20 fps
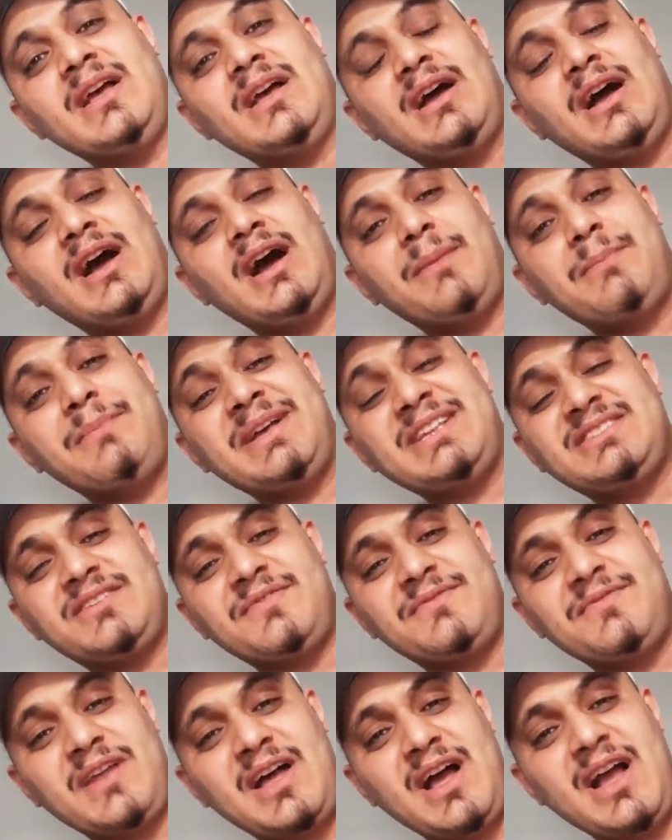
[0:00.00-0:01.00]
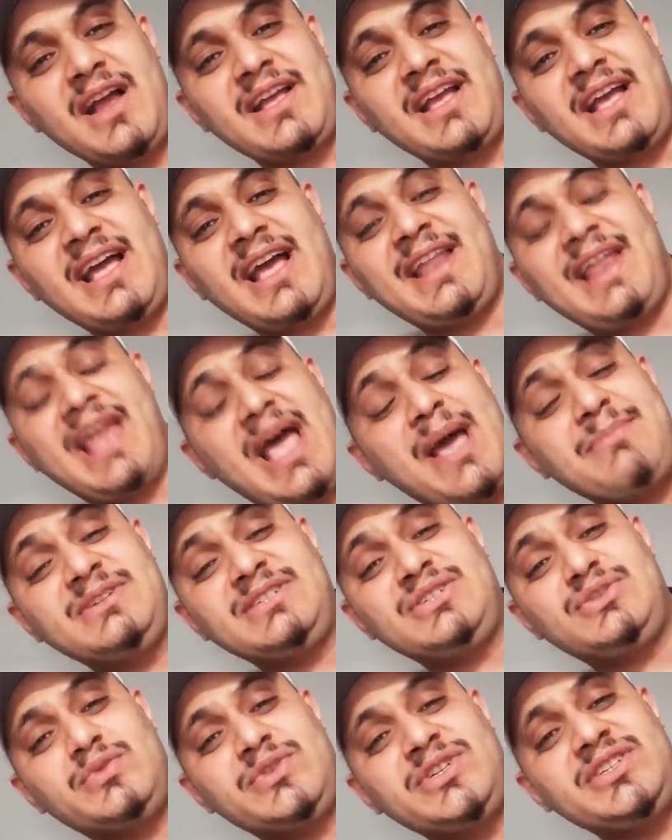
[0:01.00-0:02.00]
Uh, best of luck and happy
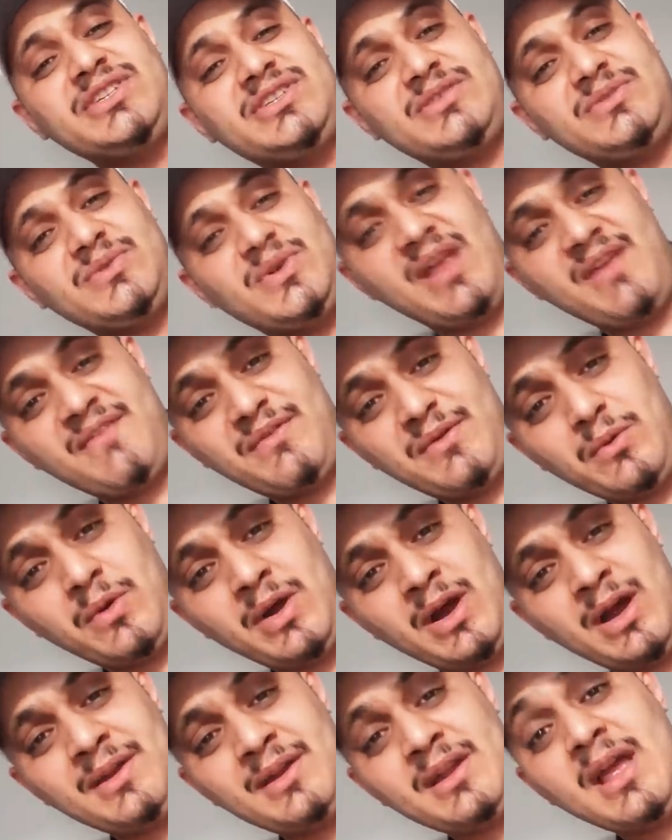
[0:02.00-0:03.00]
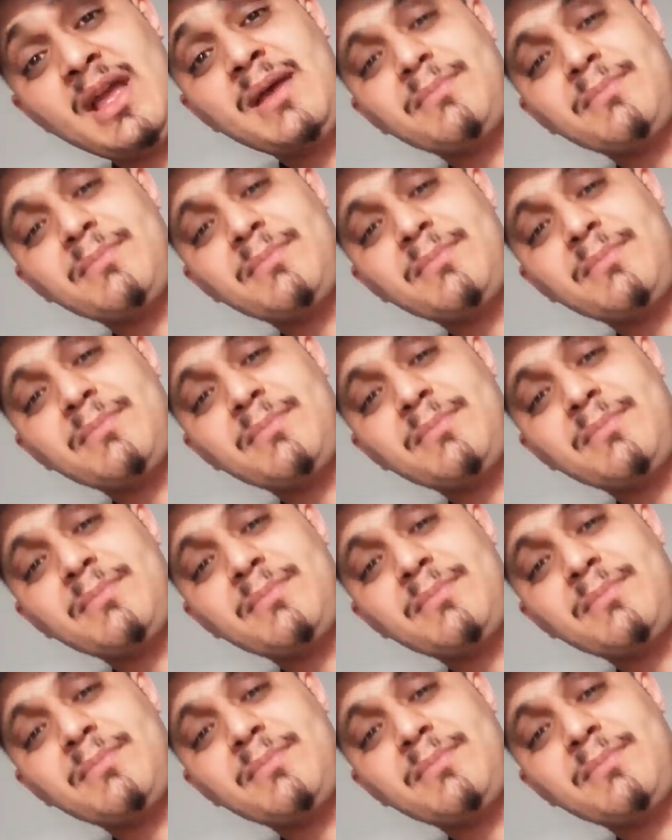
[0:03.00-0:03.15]
wishes to everyone.